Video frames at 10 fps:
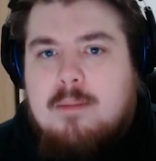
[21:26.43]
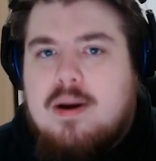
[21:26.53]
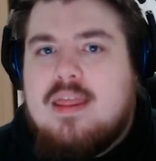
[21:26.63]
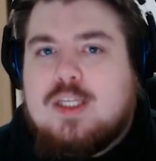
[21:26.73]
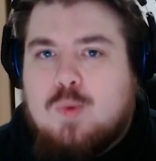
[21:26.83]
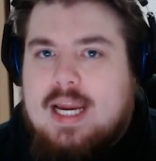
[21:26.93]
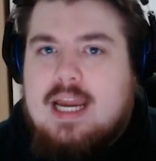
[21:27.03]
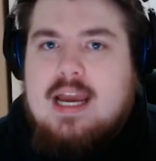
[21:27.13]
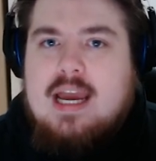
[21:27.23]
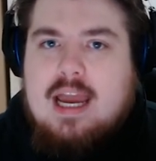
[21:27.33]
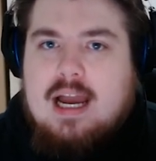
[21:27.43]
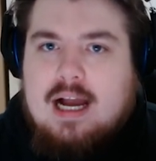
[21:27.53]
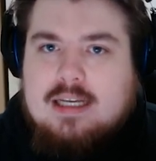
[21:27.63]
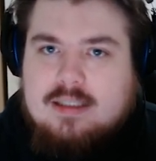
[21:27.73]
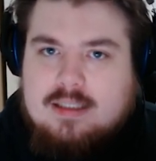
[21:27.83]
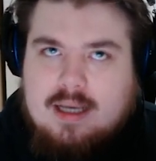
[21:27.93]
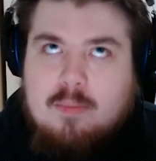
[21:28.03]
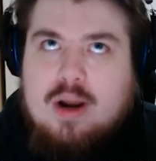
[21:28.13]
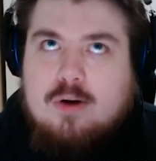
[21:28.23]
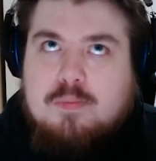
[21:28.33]
Put it this way, as
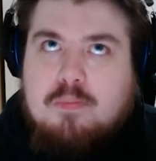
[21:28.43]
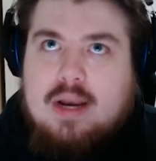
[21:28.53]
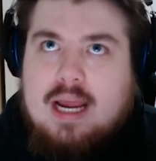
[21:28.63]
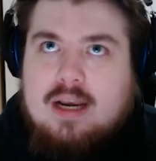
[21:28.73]
someone else put it,